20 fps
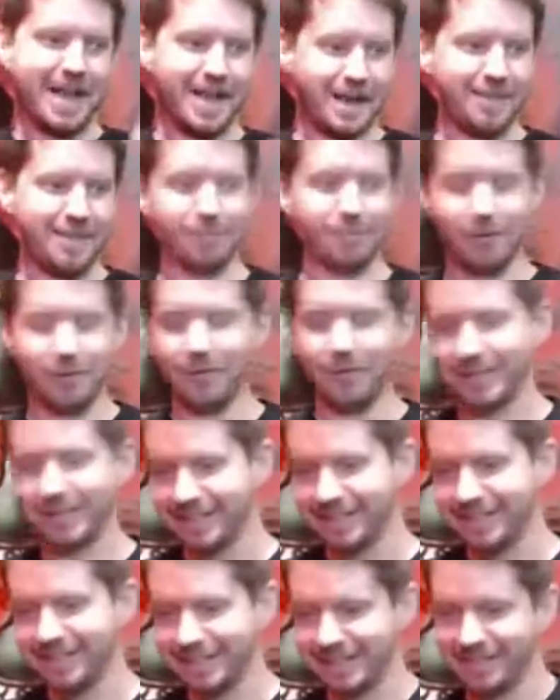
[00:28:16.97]

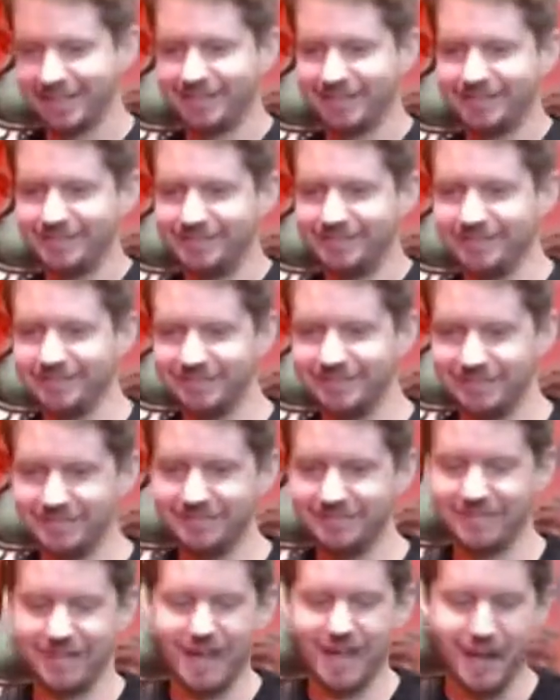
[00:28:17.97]

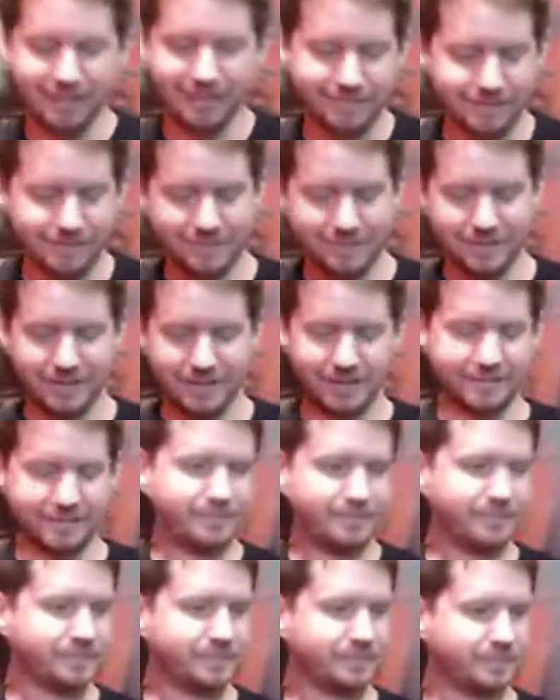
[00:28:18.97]

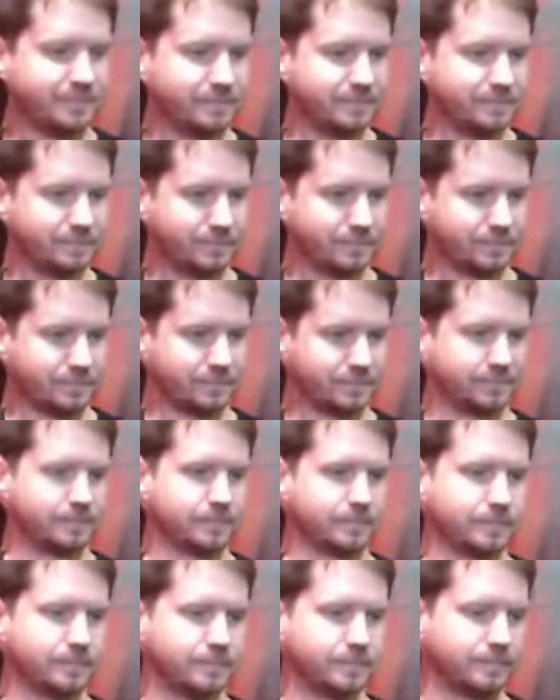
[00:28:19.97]

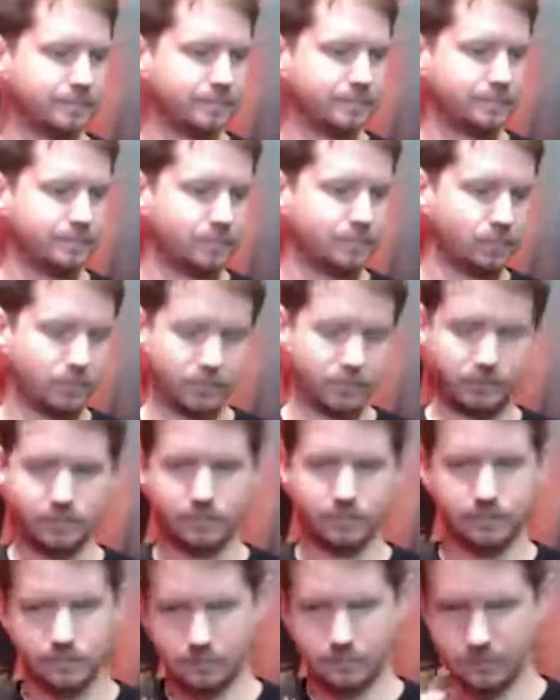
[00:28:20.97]

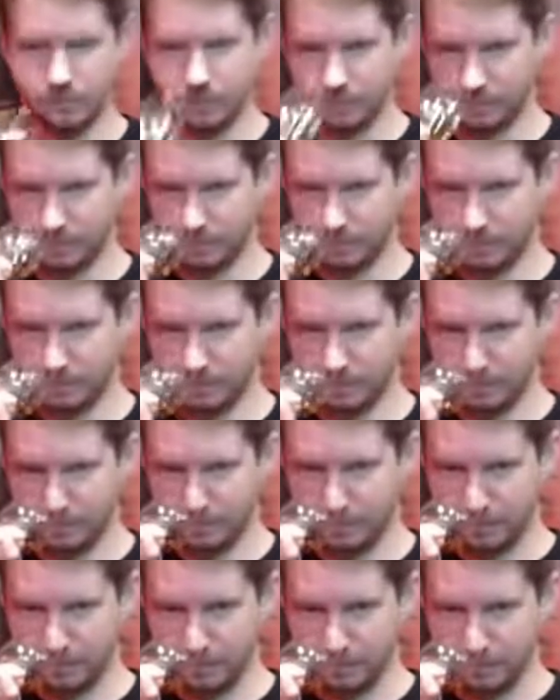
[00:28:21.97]

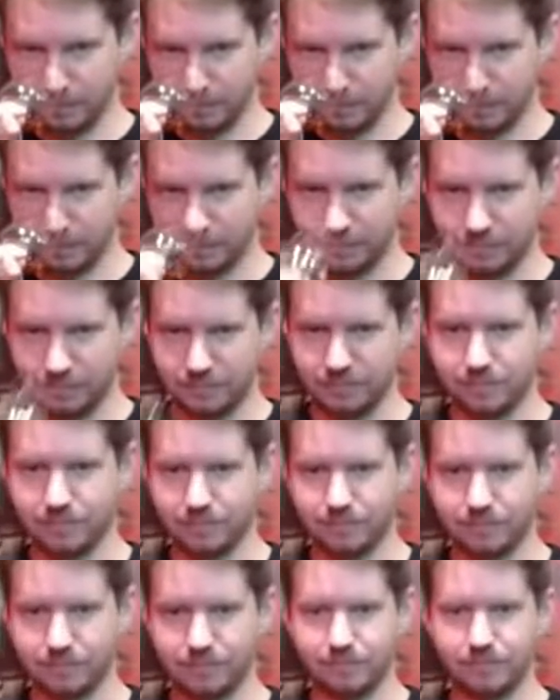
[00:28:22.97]

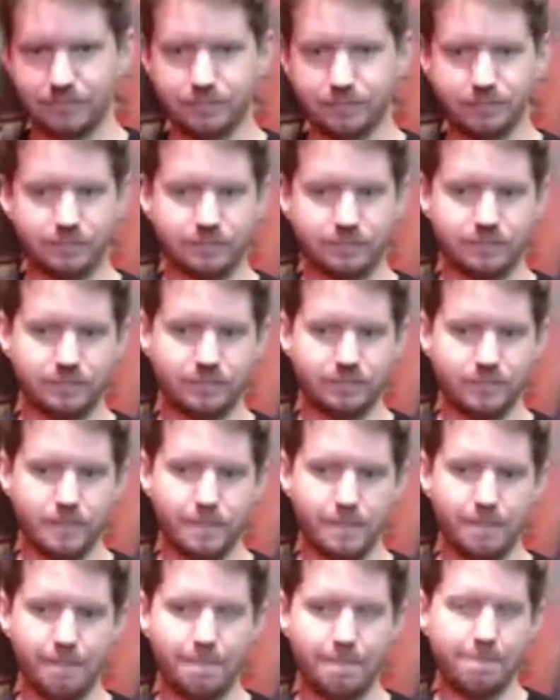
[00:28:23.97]
No words are spoken by the person on screen.